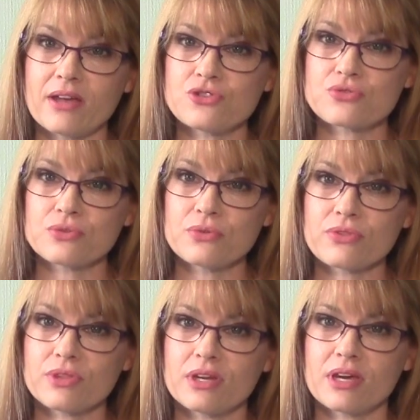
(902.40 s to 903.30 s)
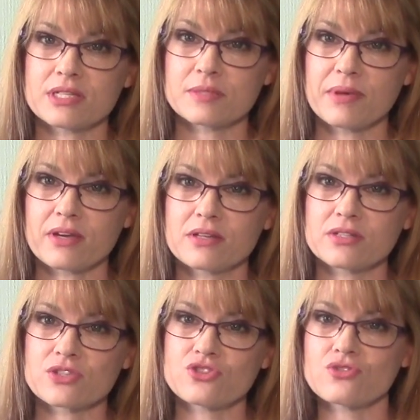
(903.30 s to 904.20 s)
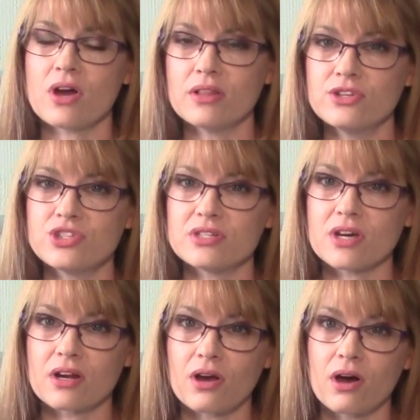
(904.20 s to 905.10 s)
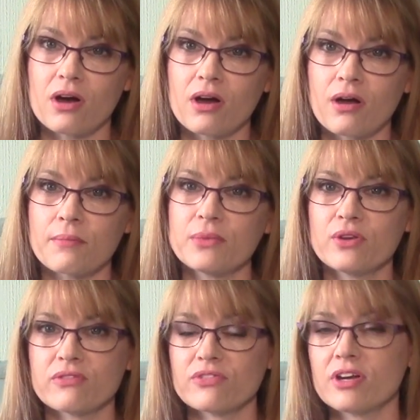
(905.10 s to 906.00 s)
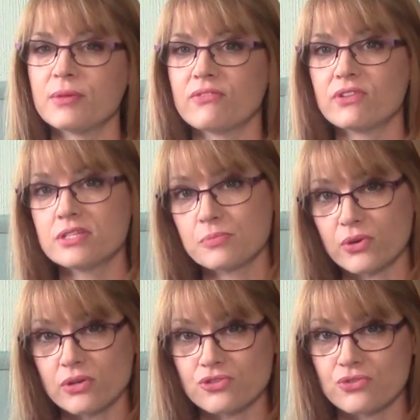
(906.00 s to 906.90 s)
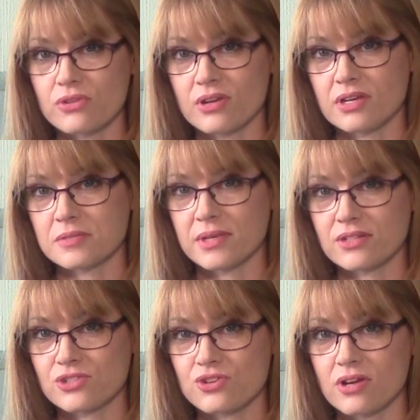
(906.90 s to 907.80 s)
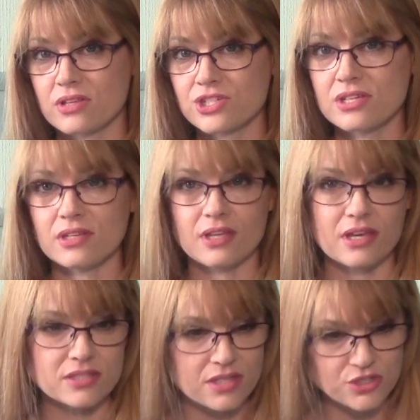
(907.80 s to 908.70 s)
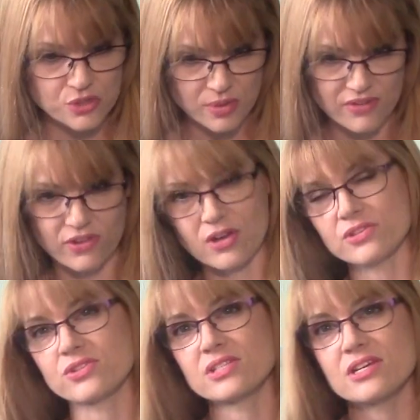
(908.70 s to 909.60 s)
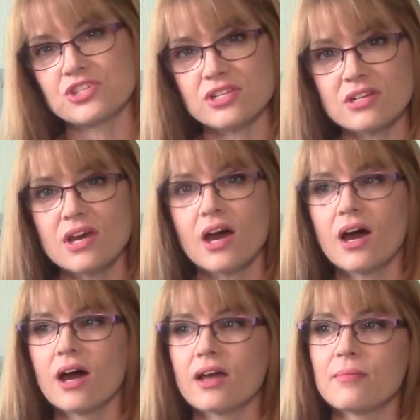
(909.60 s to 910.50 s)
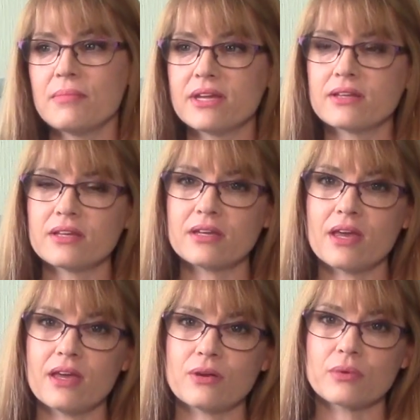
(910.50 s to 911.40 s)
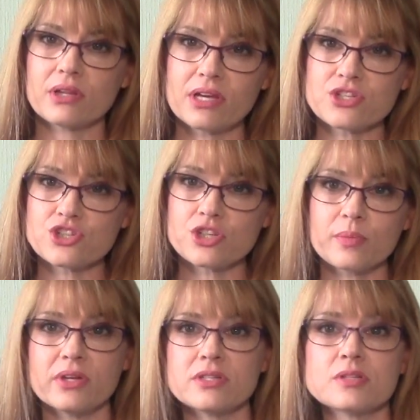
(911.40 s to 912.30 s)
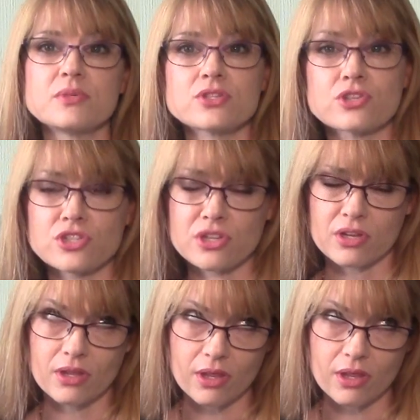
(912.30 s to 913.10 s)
at truthinaspectastrology.com. You can find me on Facebook at Truth in Aspect Astrology. Yes, I do private consultation. I am mainly a relationship and intimacy